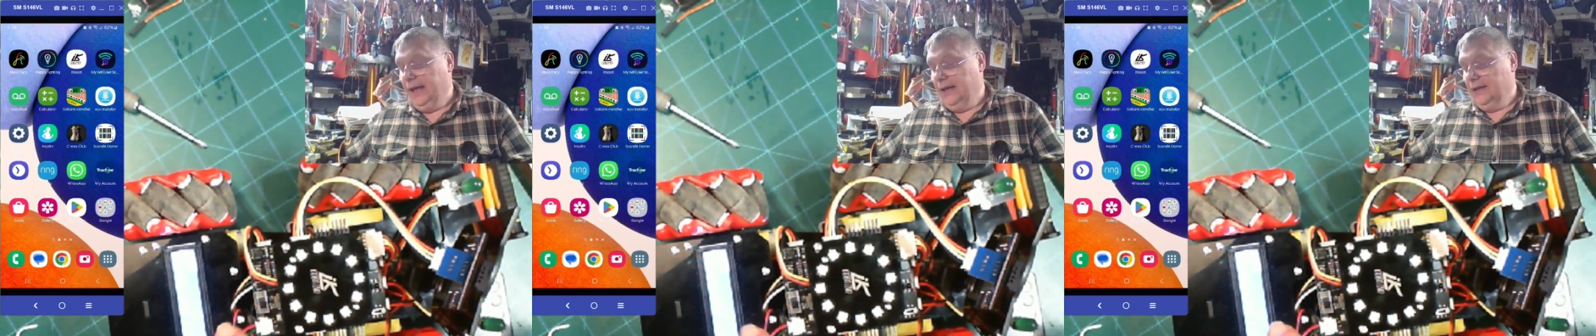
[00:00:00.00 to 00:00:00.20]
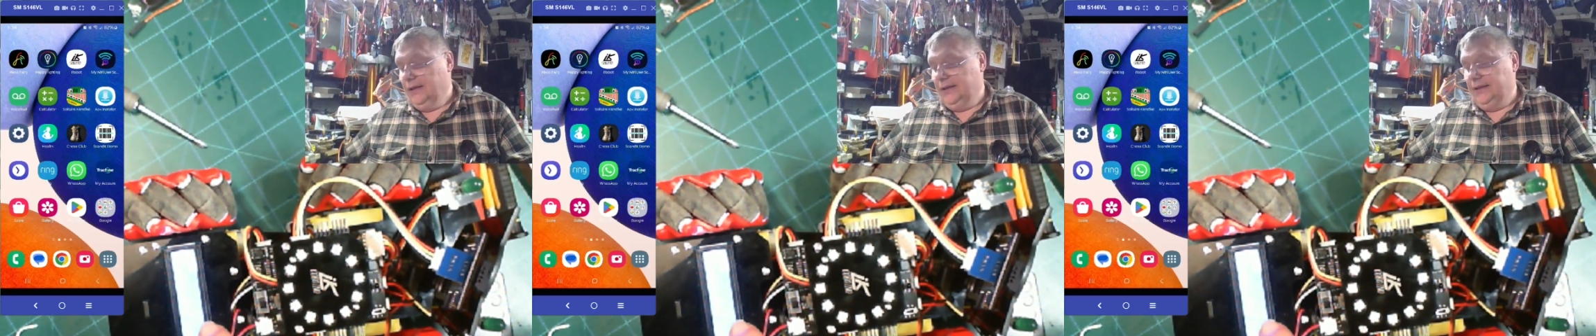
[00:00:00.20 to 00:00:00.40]

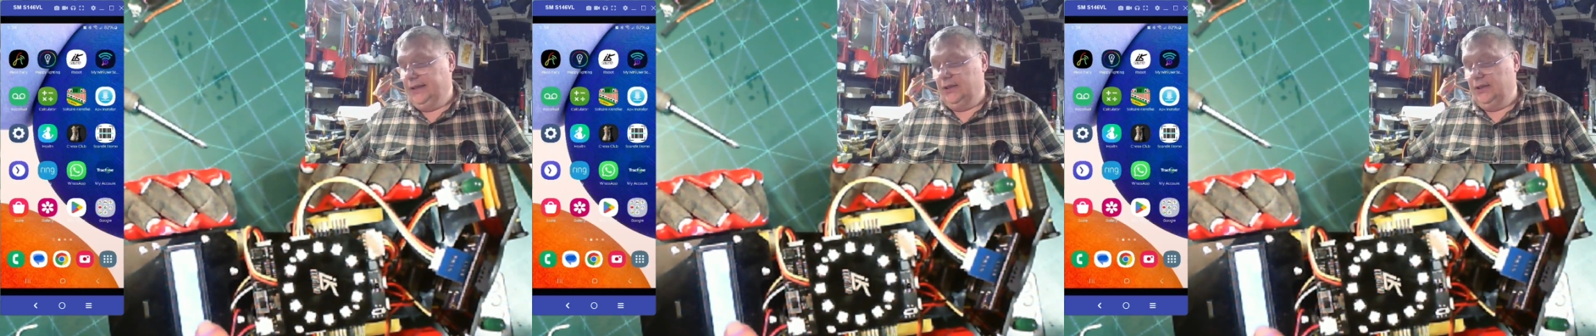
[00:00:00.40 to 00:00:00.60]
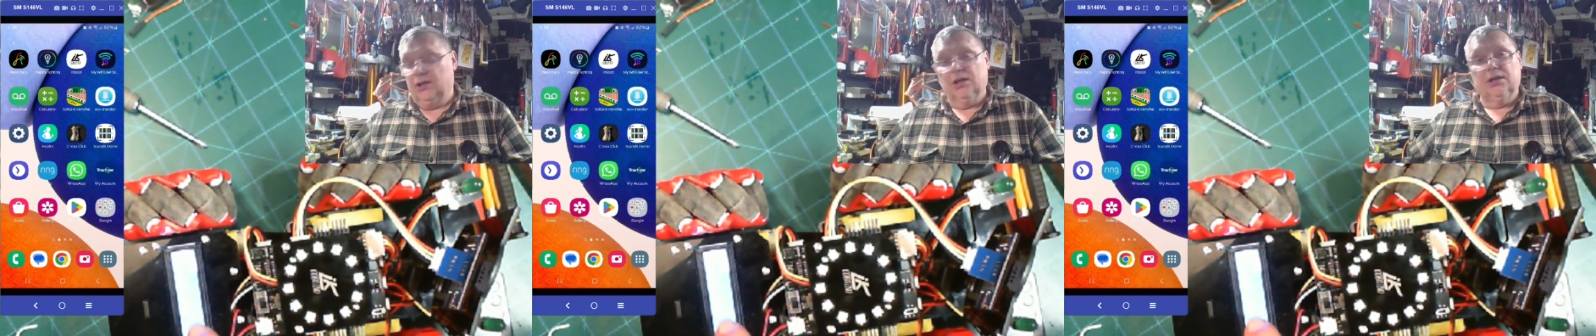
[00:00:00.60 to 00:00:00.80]
And then
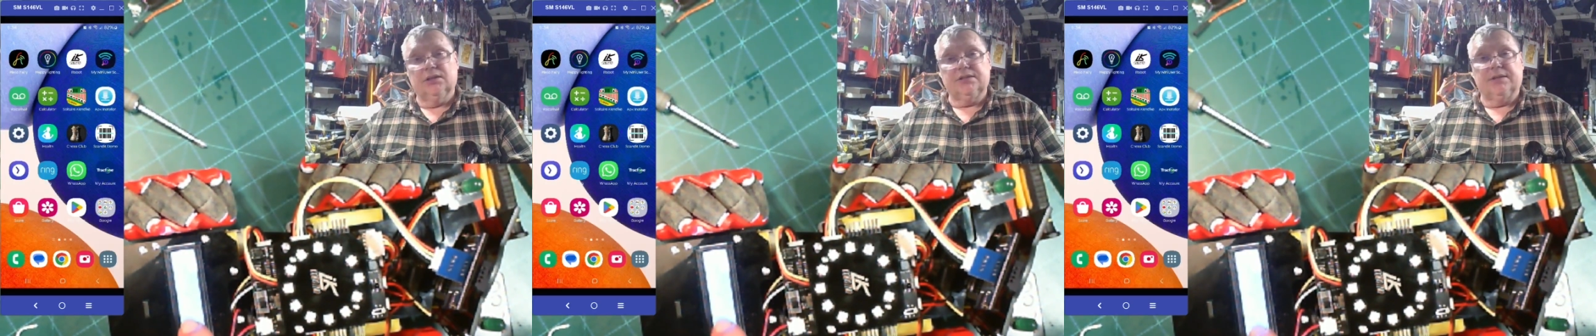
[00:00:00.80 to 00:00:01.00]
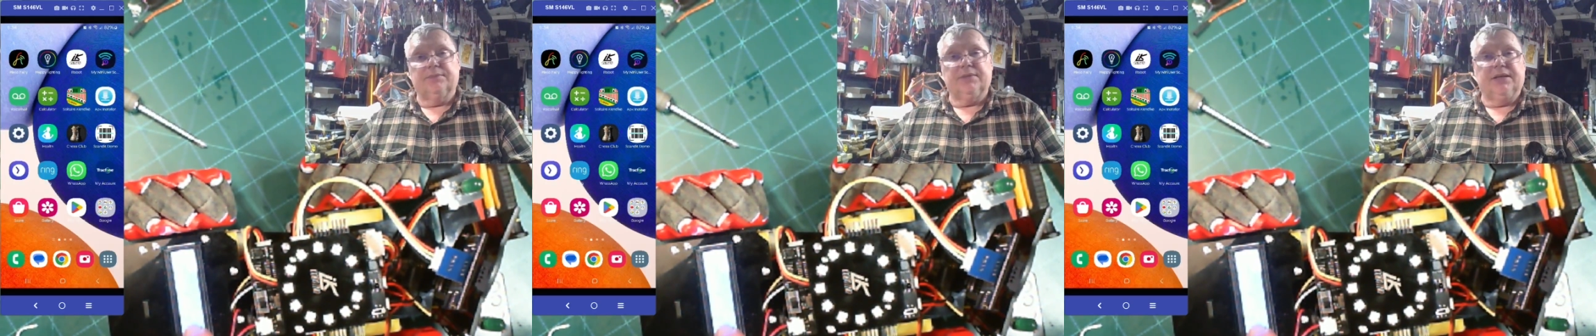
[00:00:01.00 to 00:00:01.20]

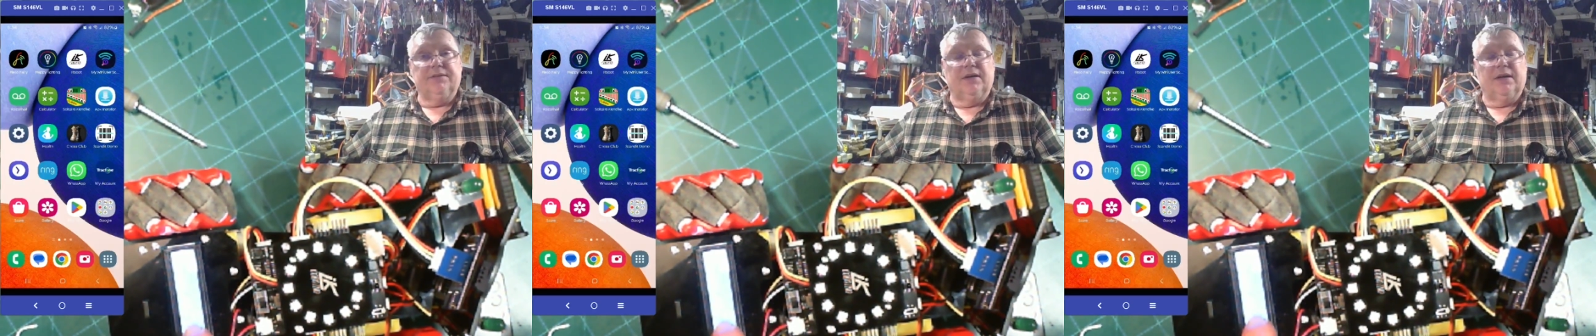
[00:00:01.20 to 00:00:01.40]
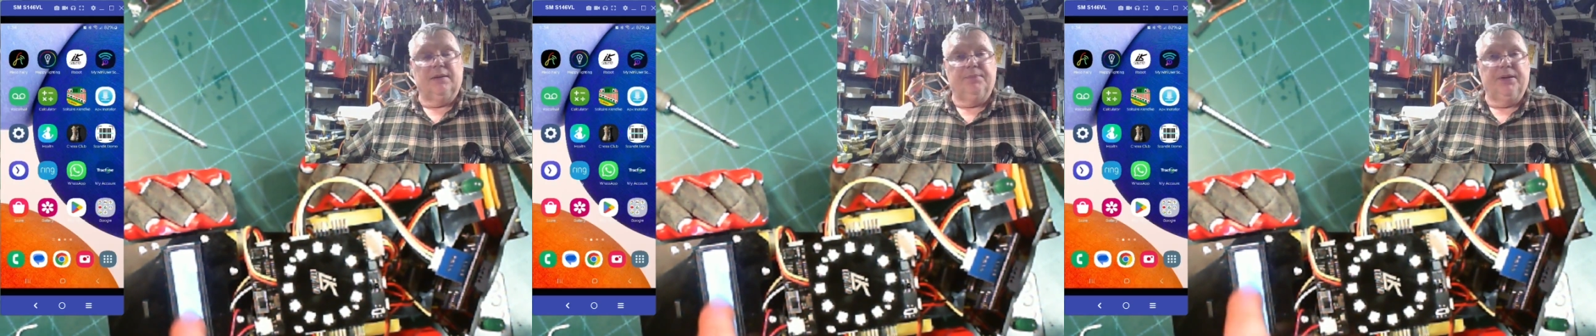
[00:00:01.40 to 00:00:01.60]
something will
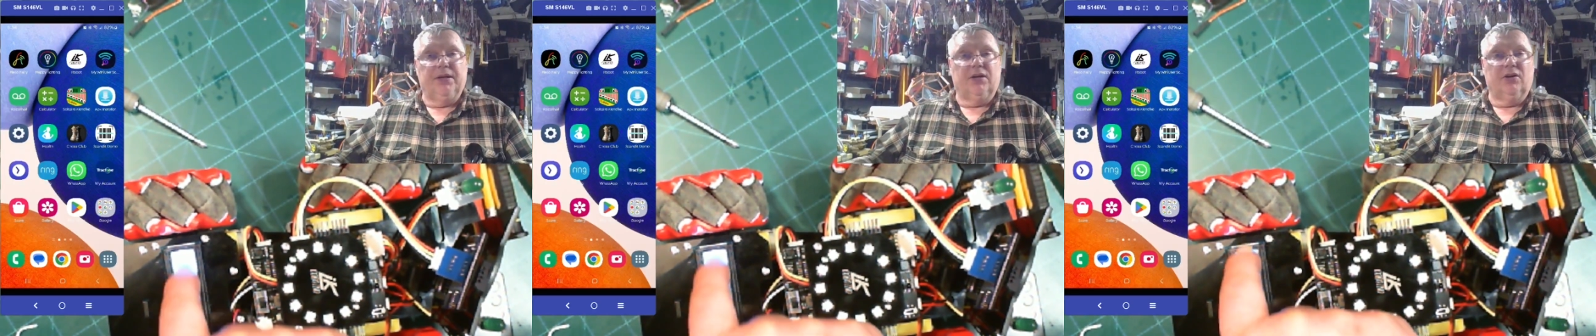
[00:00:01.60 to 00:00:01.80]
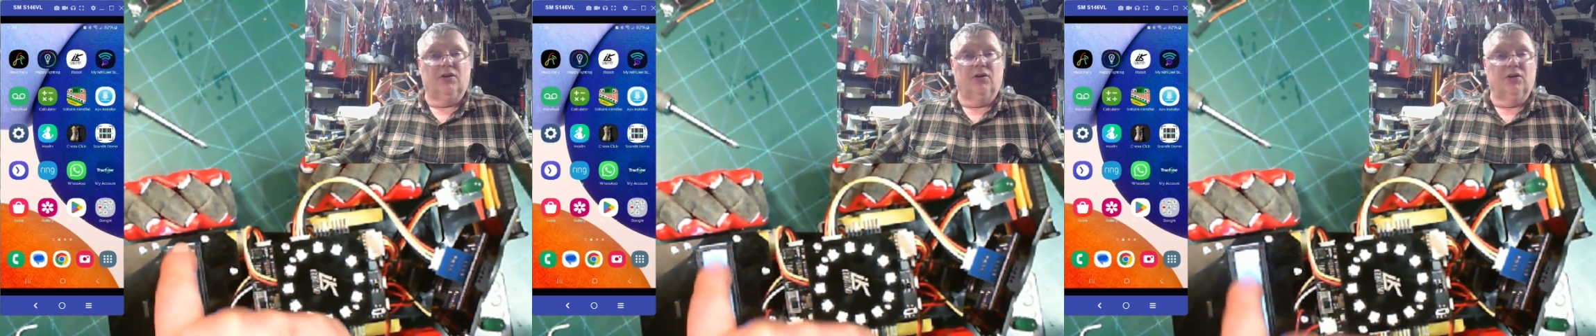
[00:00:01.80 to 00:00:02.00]

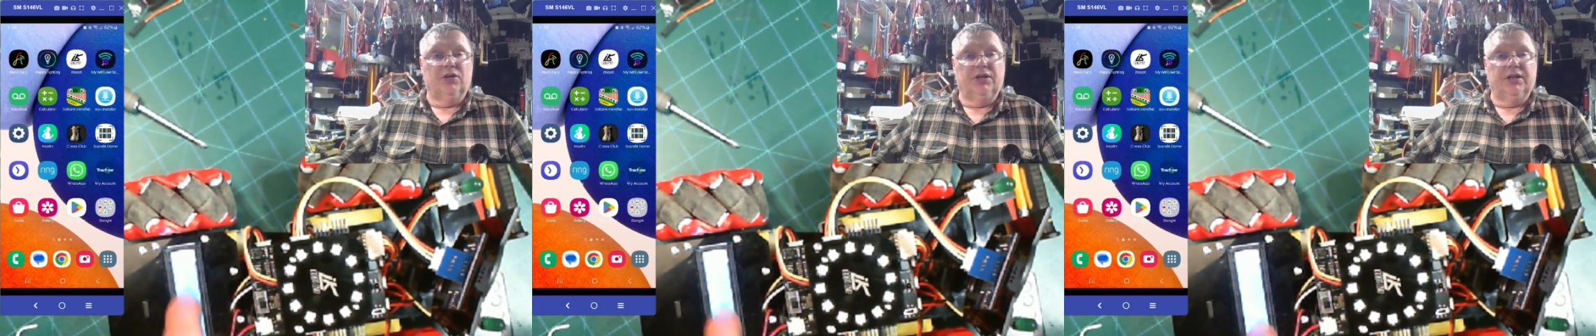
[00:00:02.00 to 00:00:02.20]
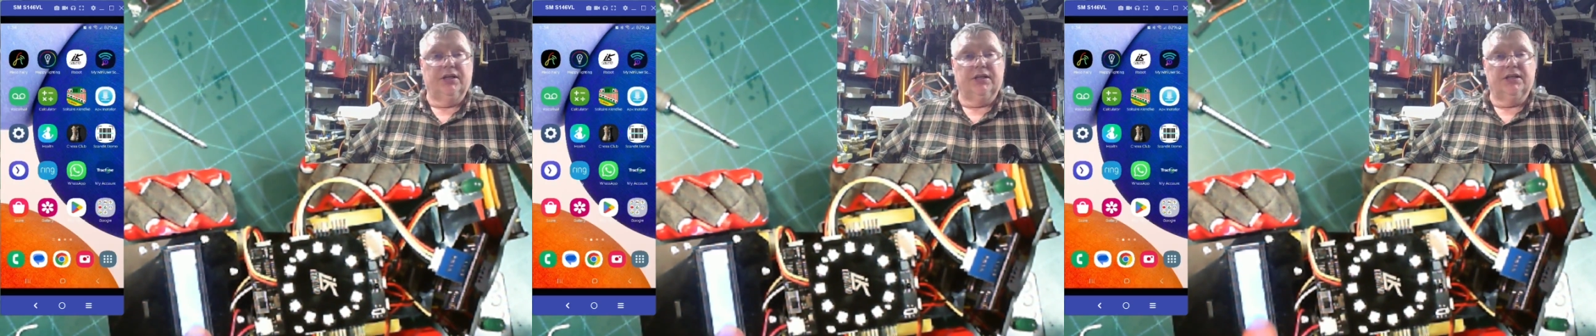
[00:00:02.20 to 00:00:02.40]
appear on
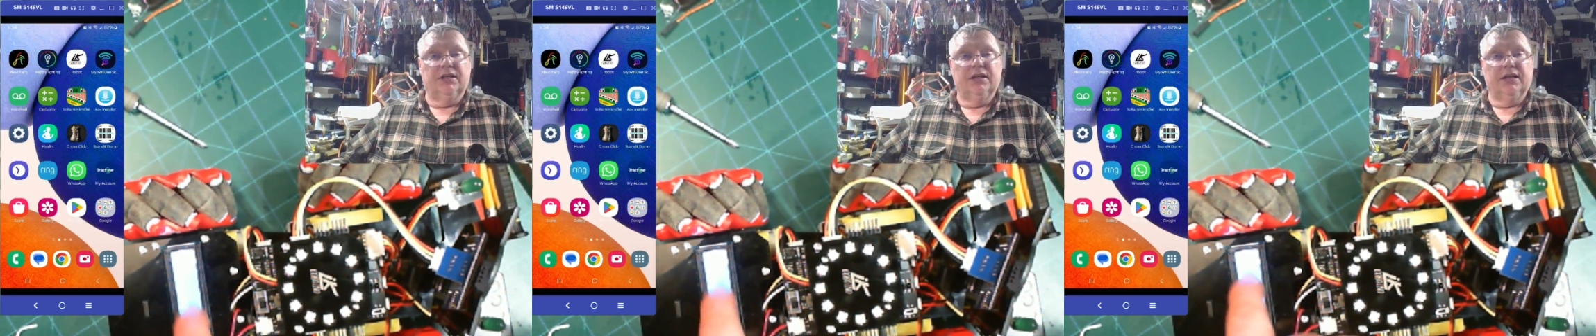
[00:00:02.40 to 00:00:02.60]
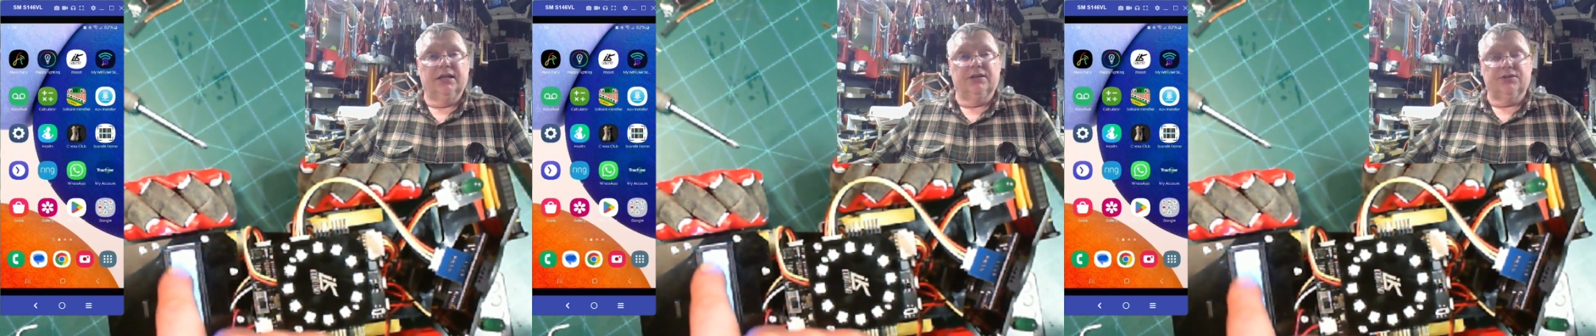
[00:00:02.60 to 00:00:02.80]
the
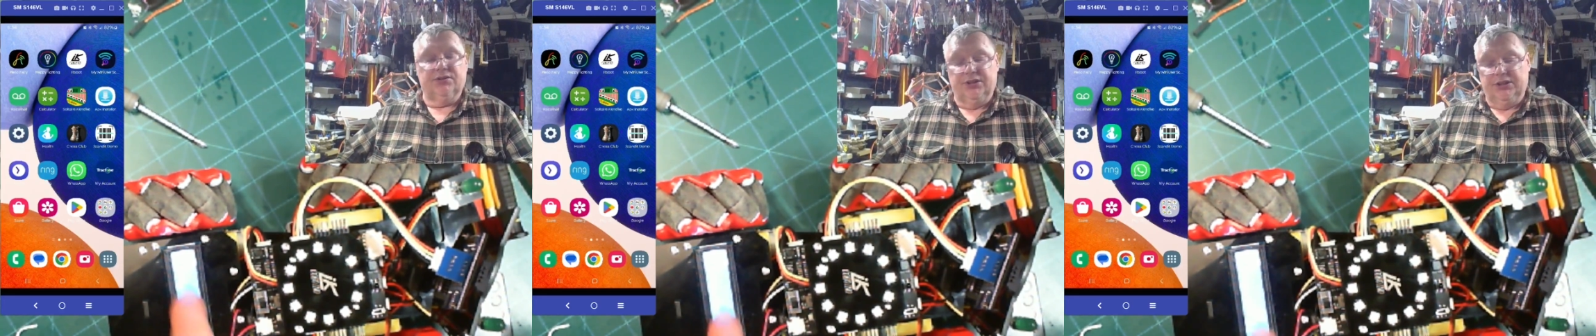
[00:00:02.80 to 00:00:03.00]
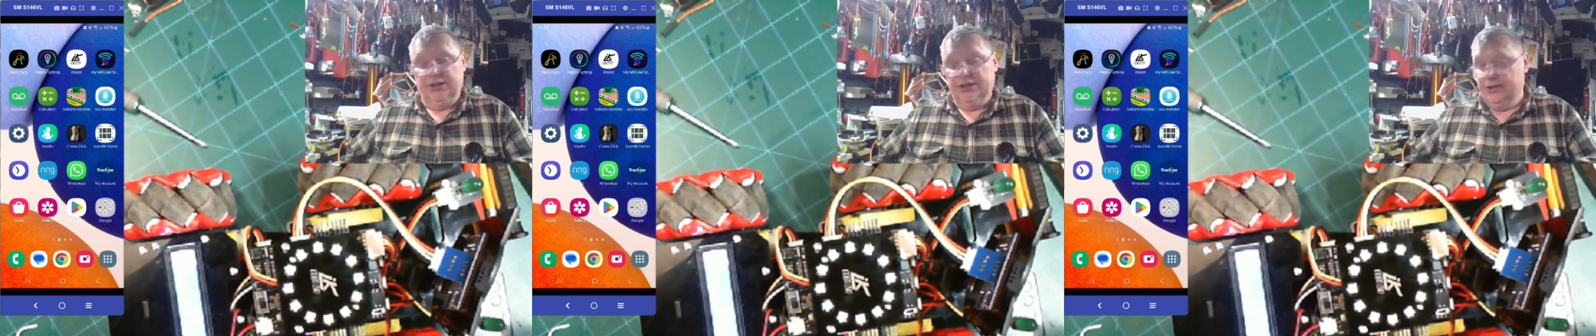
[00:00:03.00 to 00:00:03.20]

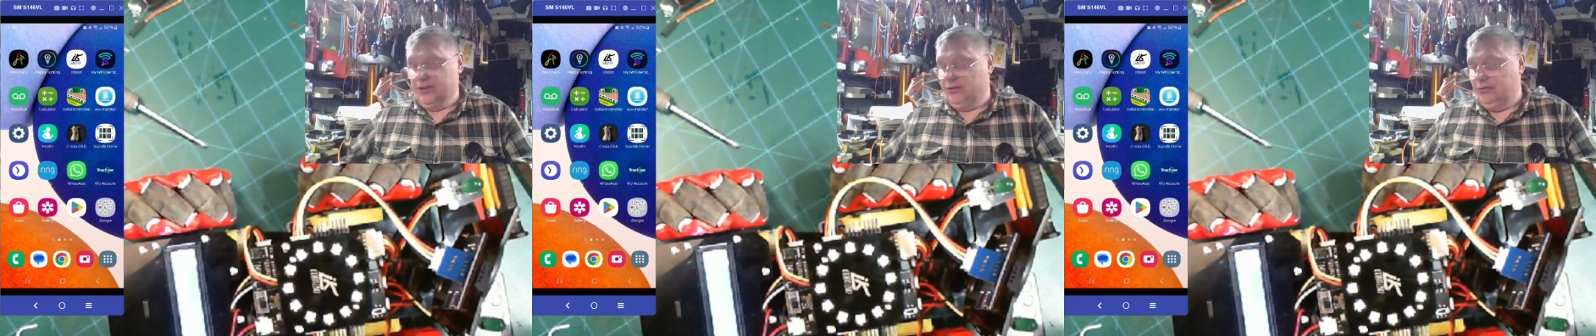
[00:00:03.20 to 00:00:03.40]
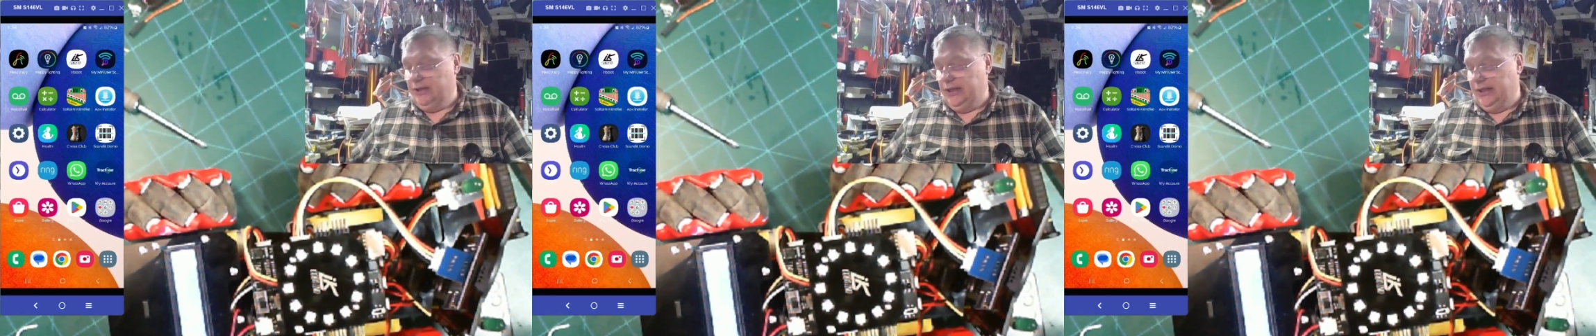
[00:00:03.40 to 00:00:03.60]
LCD
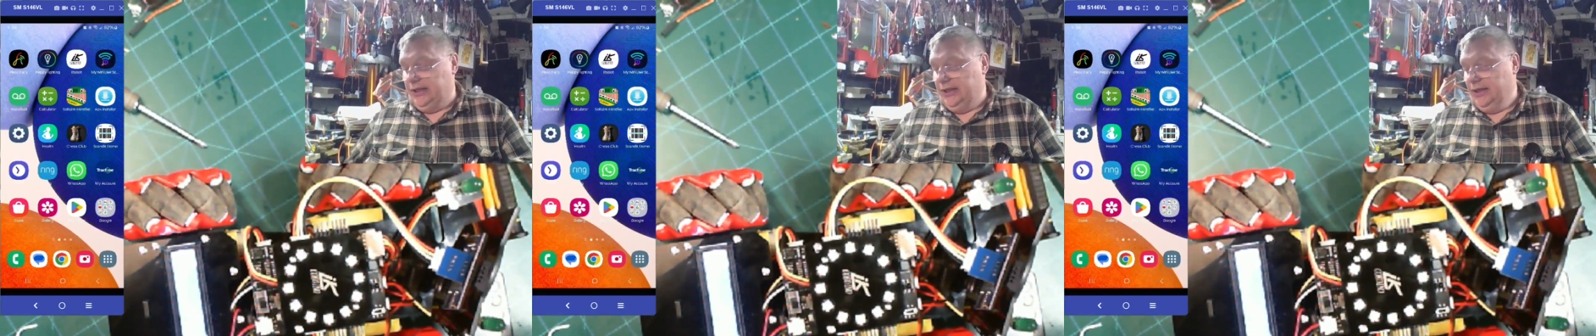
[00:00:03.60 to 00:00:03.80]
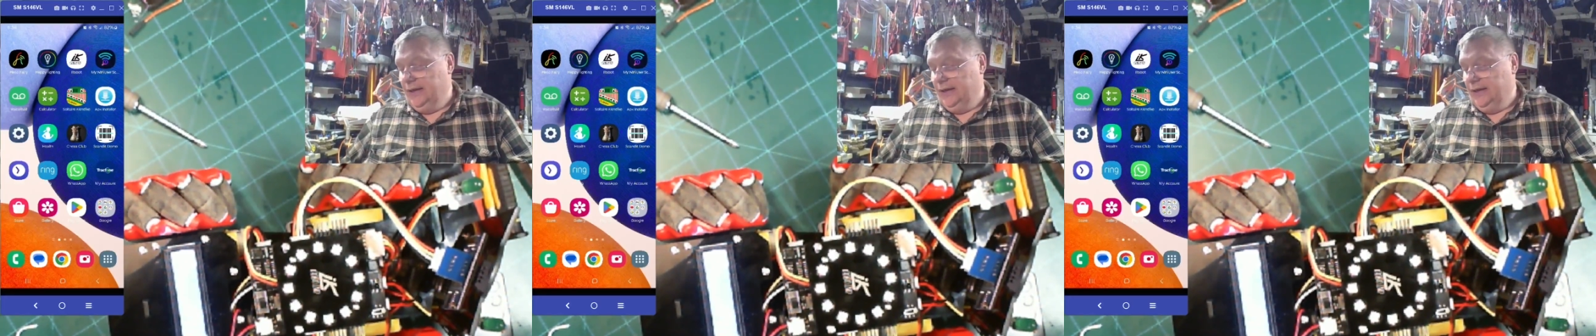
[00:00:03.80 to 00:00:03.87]
screen.